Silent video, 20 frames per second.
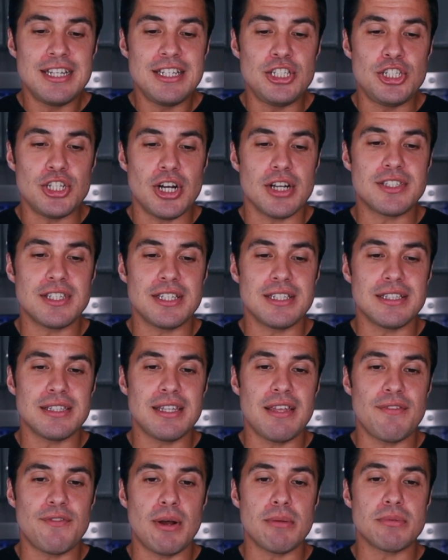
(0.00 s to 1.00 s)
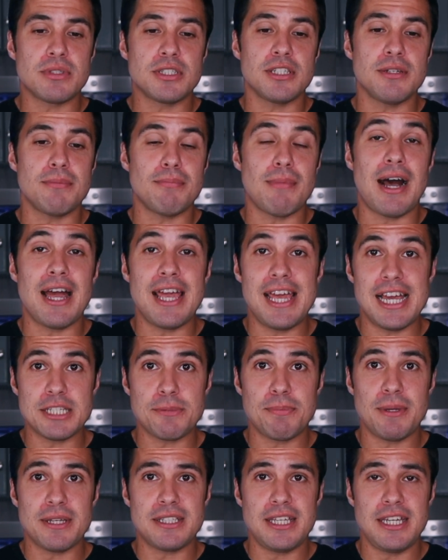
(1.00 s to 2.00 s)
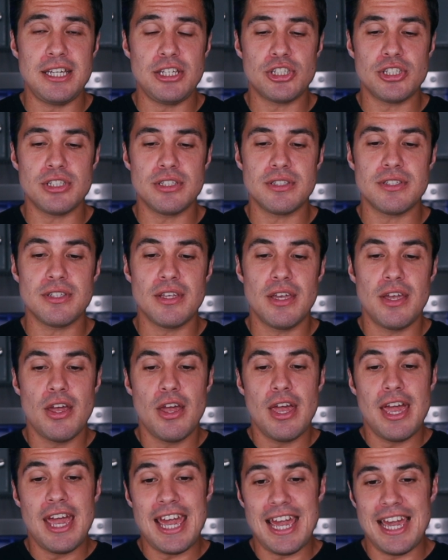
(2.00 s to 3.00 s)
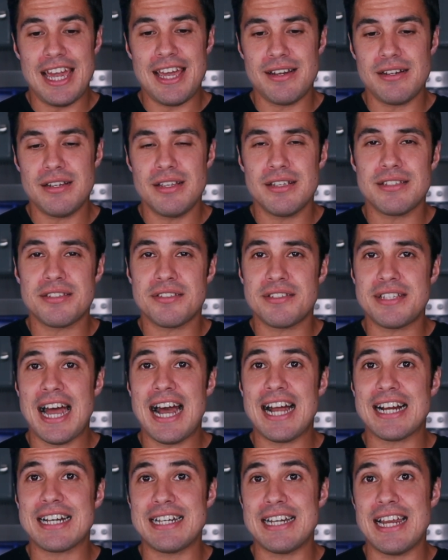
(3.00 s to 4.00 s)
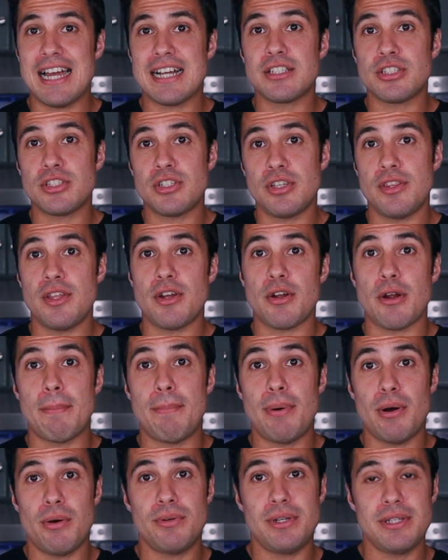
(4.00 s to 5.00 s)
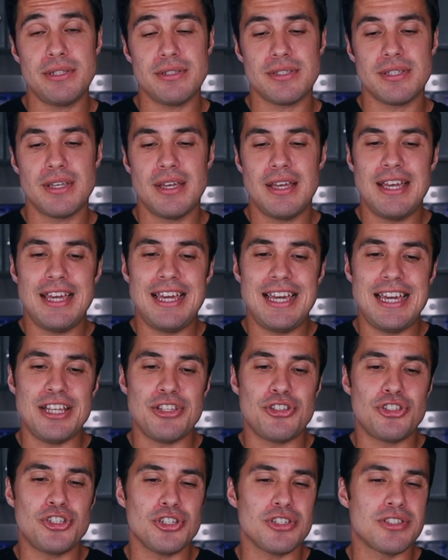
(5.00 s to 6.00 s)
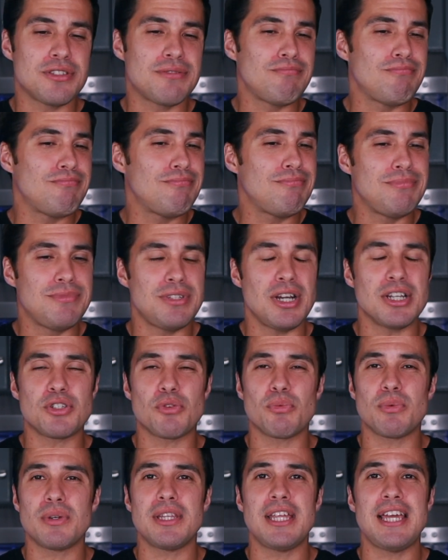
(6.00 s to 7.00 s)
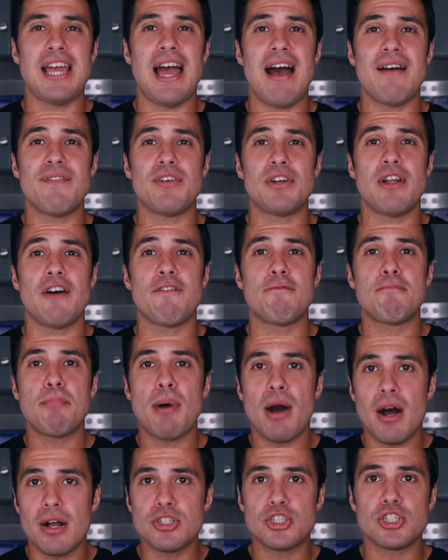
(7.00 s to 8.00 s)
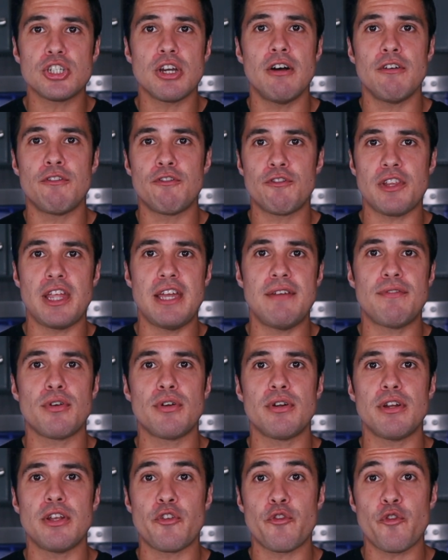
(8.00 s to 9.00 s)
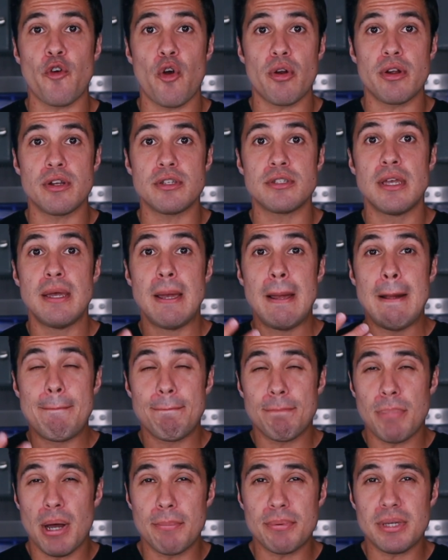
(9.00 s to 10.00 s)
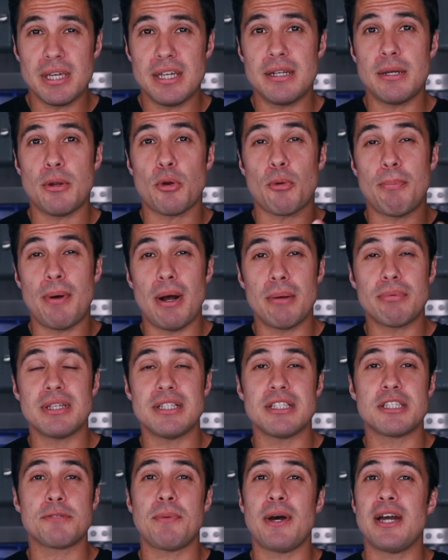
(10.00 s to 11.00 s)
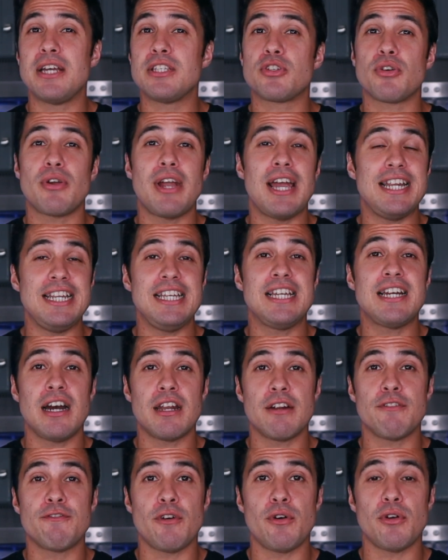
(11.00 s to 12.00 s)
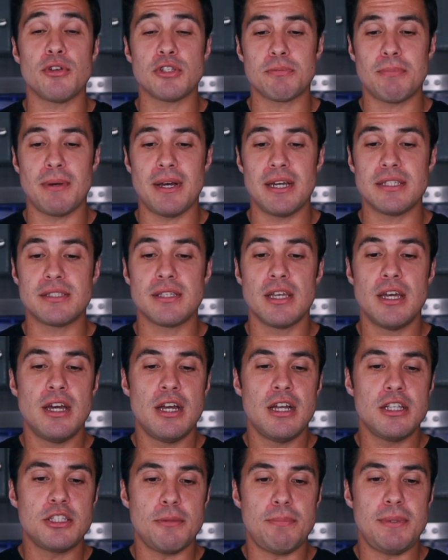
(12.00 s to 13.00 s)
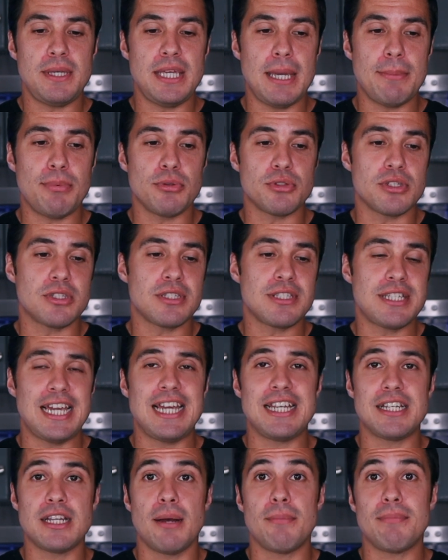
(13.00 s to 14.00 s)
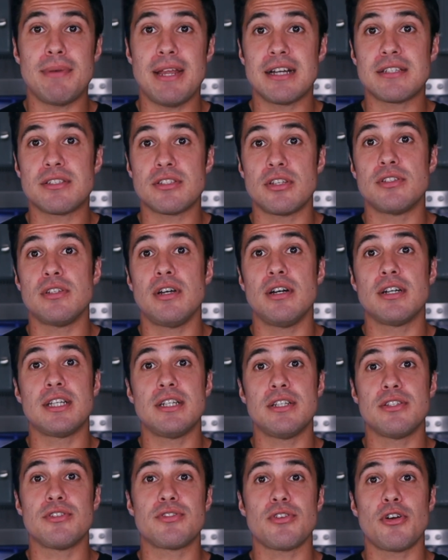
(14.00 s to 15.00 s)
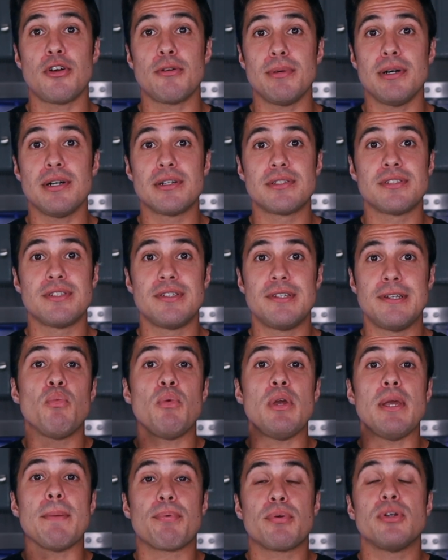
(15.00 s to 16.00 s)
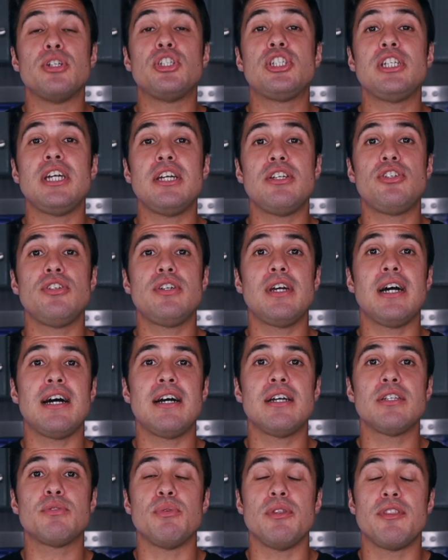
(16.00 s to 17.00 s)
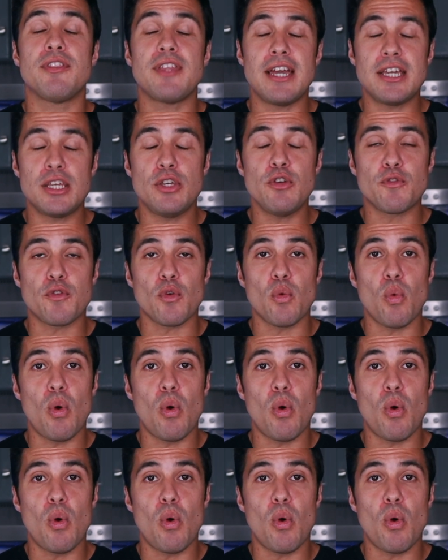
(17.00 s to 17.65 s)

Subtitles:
doesn't live up to my expectations. And stacked next to their opponents, it just doesn't really have enough punch of flavor as far as pumpkin or pumpkin spice or any kind of fall spice to be able to stand up next to Dunkin' and Starbucks. We appreciate you guys. We thank you for